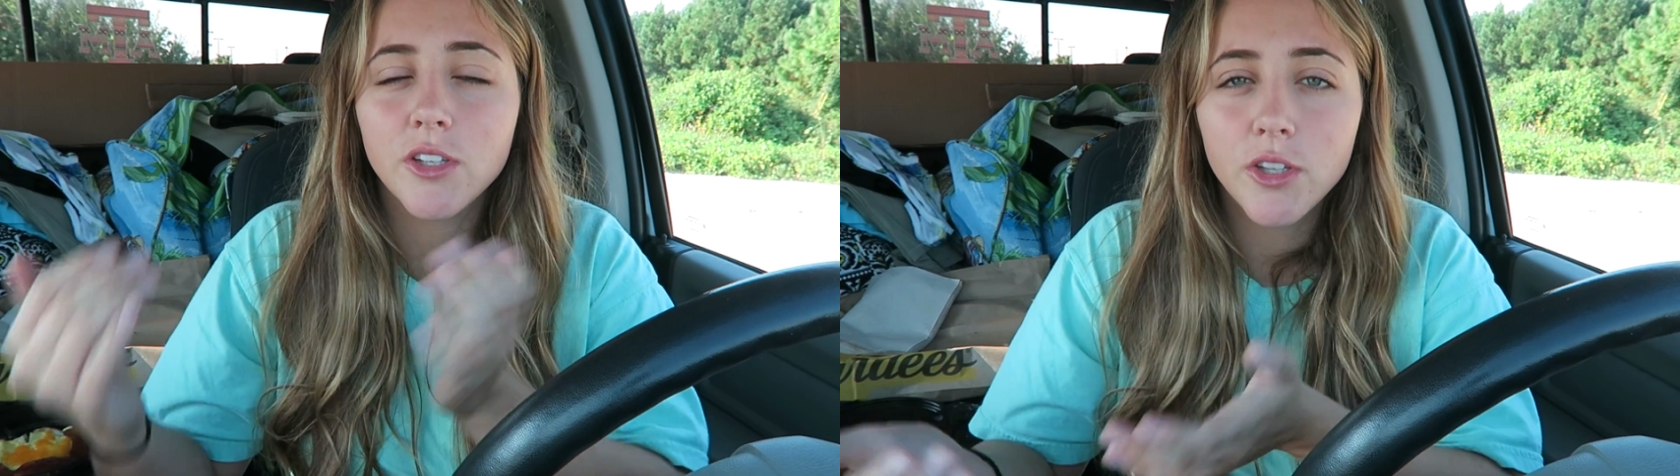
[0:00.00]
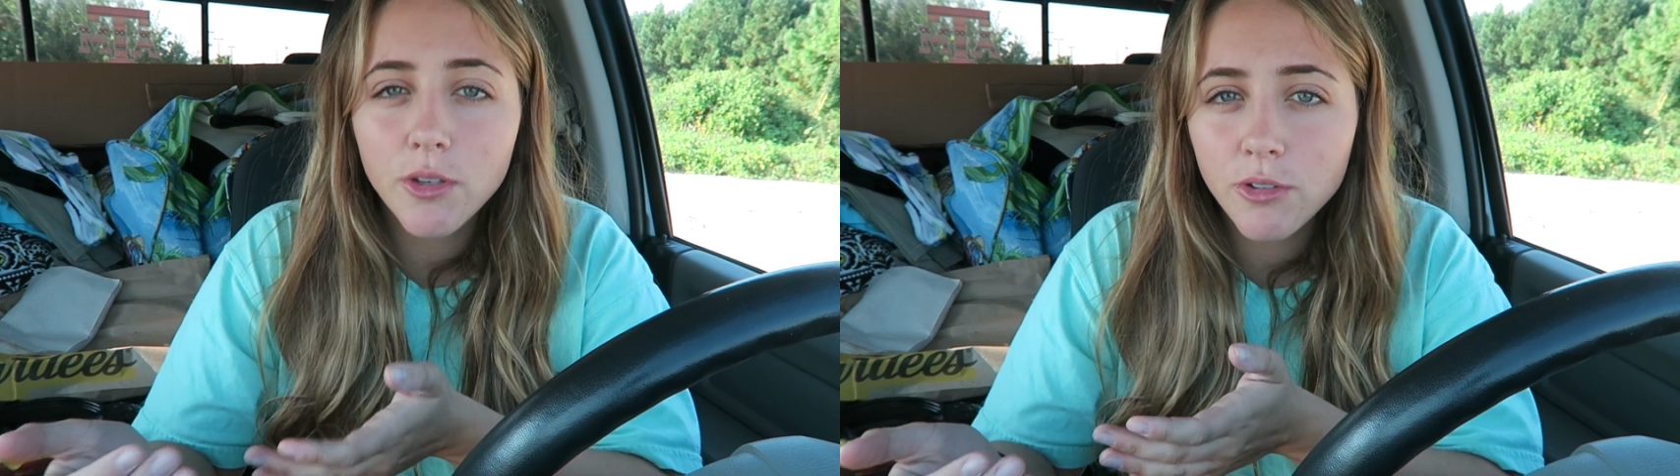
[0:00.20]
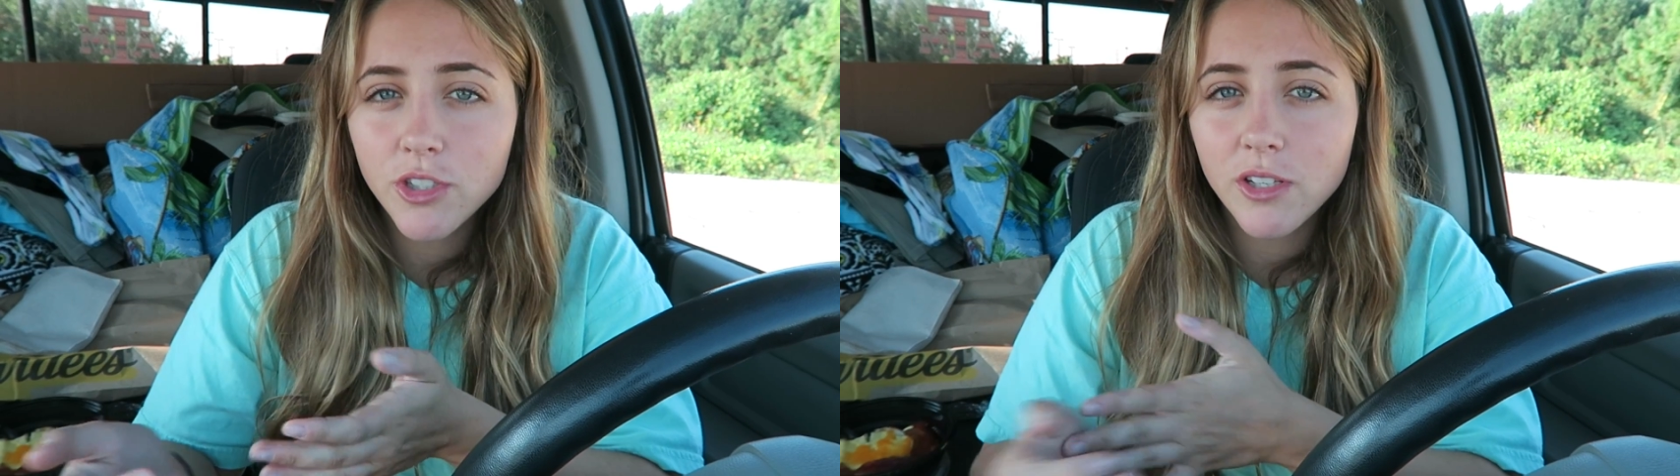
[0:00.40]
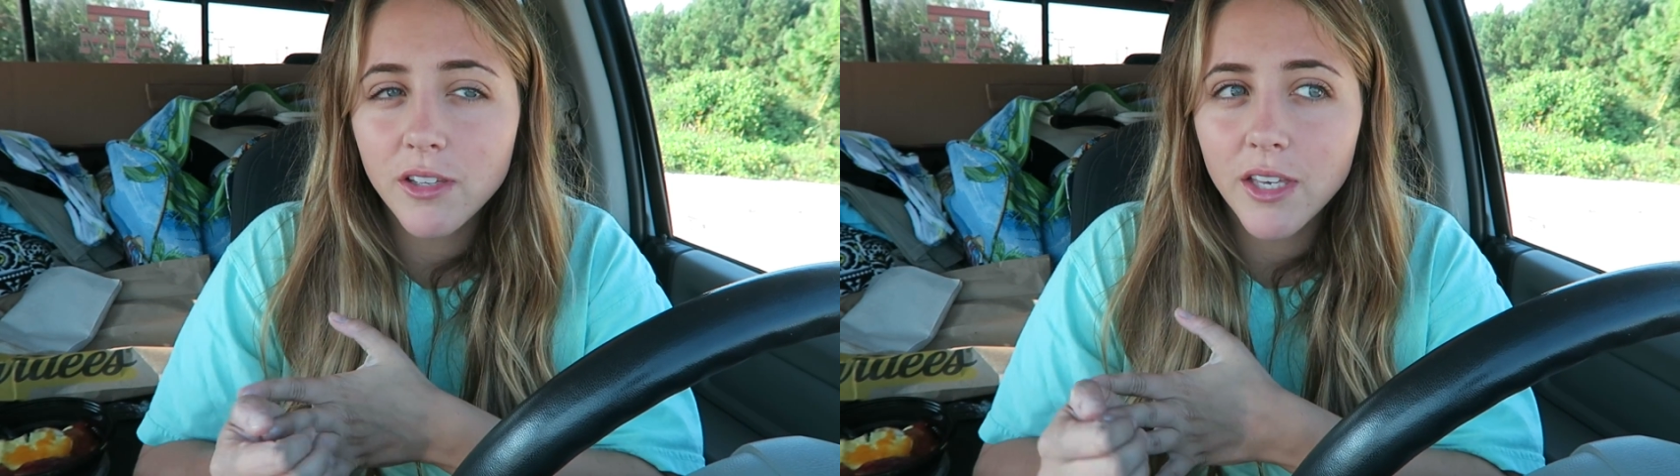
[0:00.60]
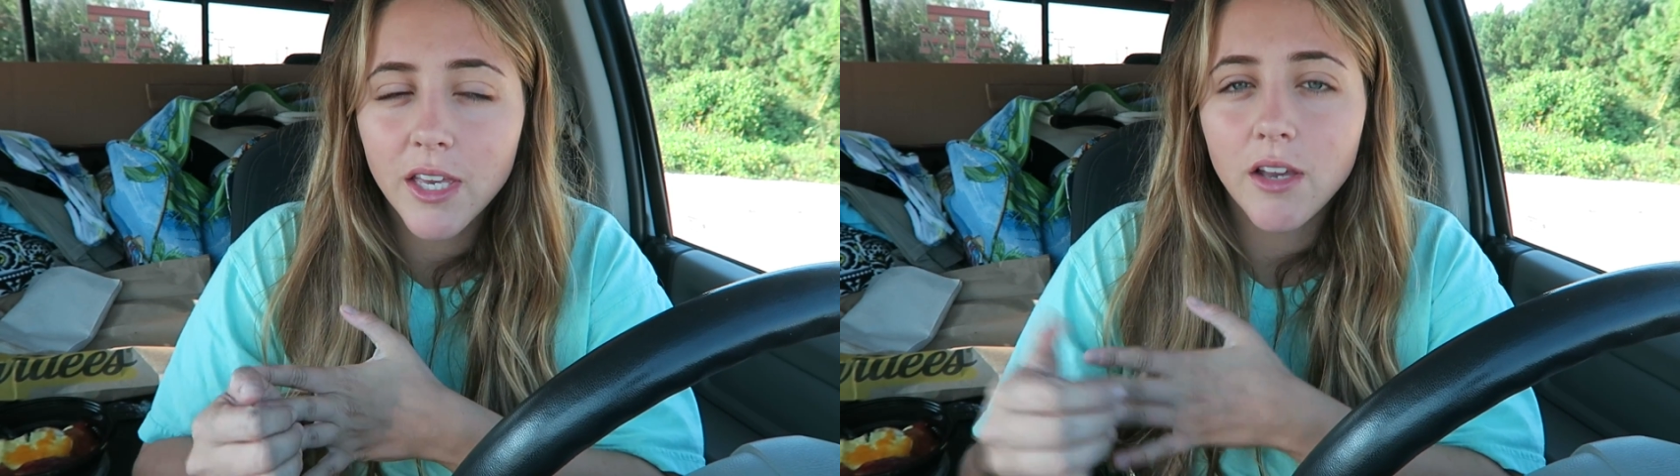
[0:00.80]

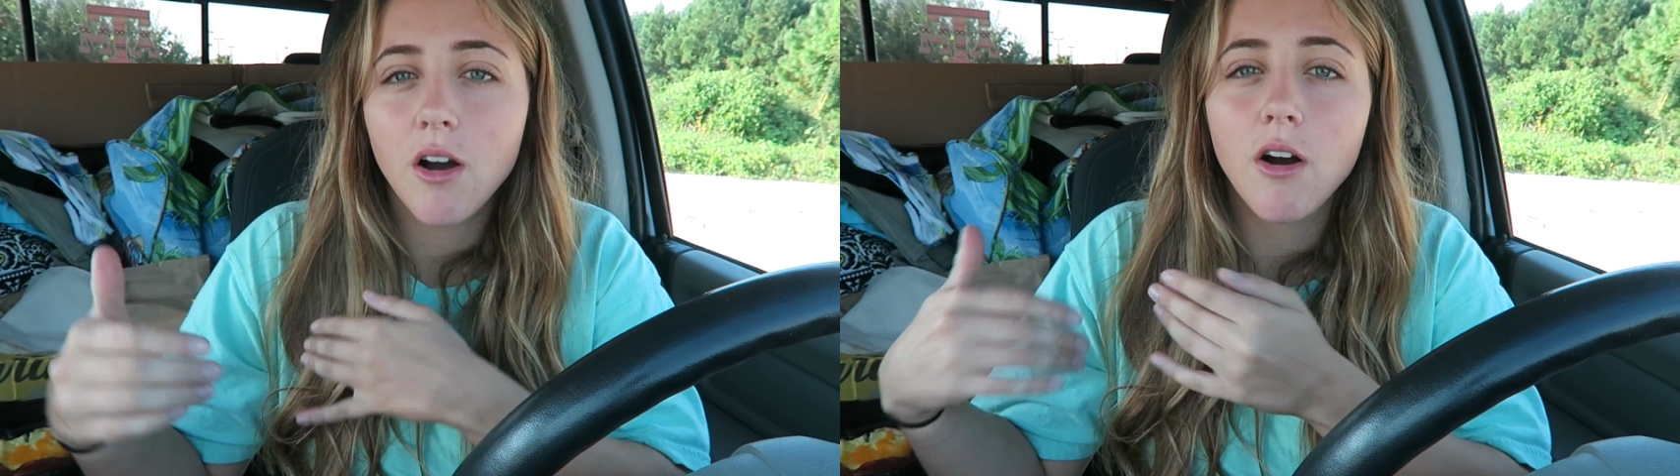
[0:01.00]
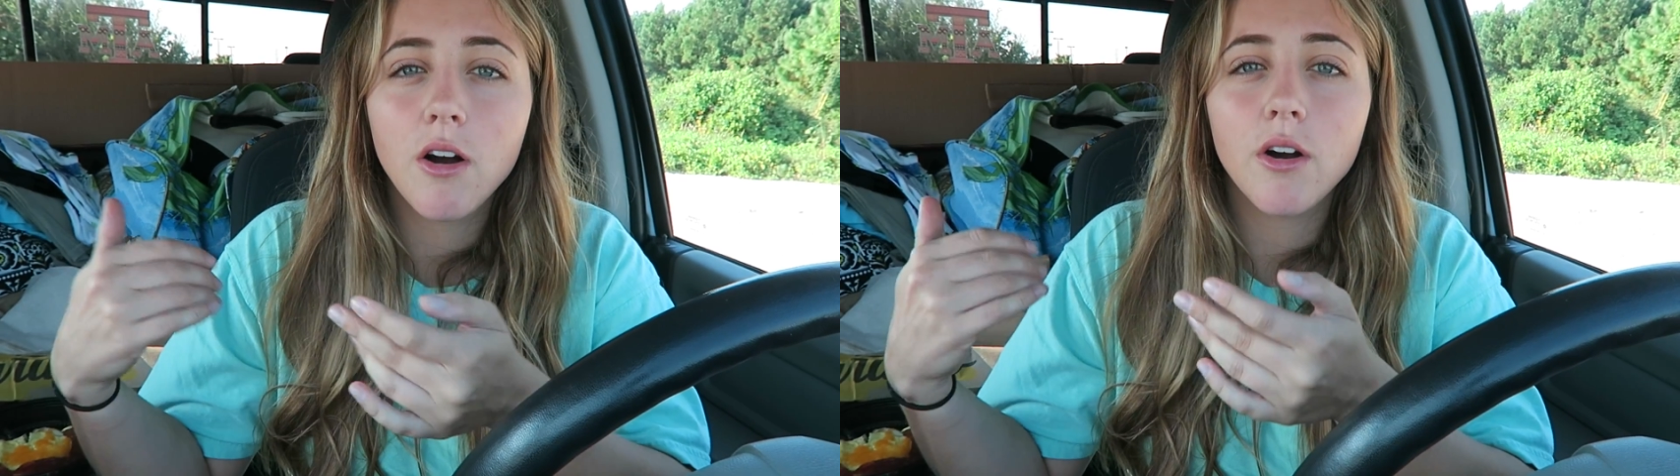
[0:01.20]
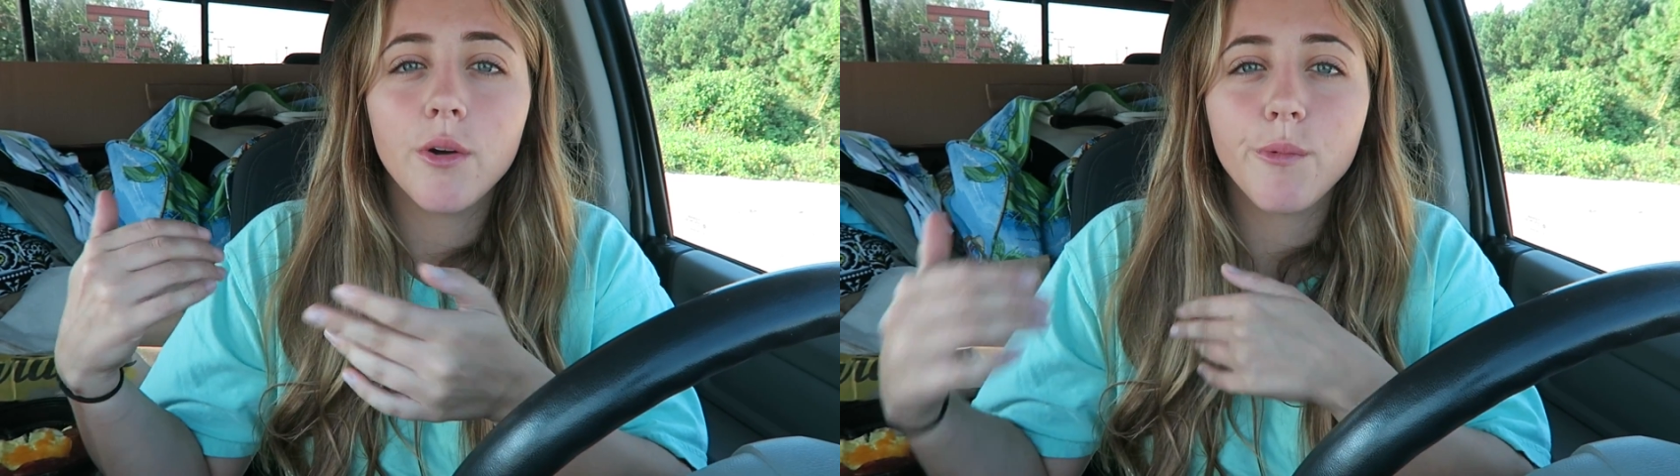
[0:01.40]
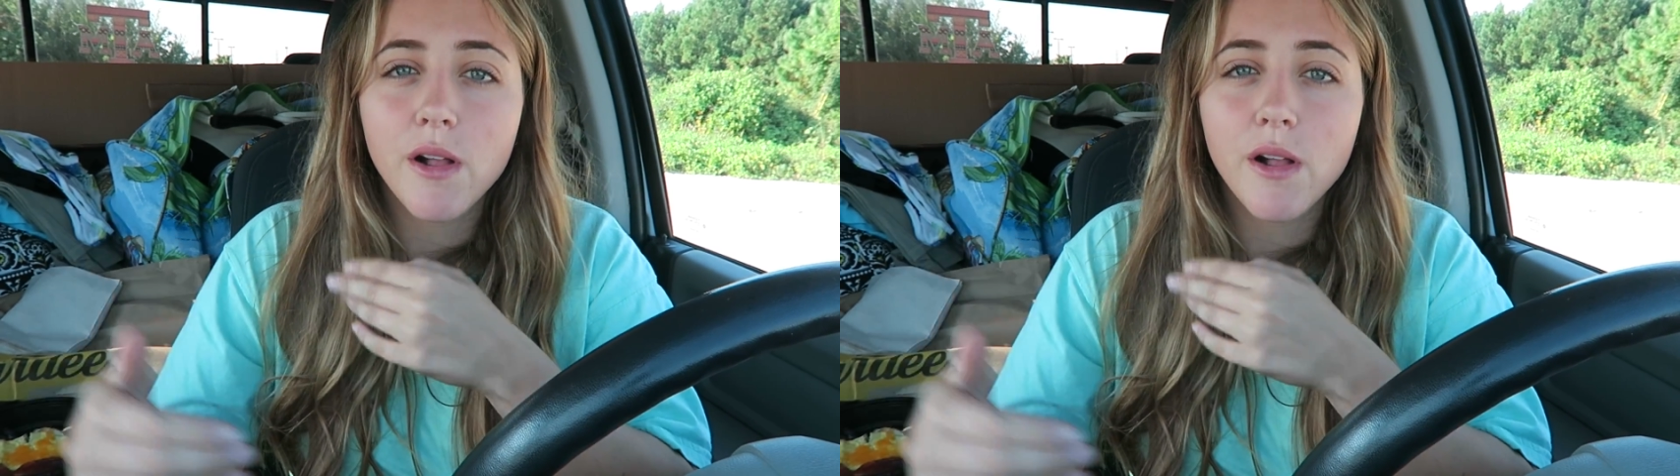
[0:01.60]
usually are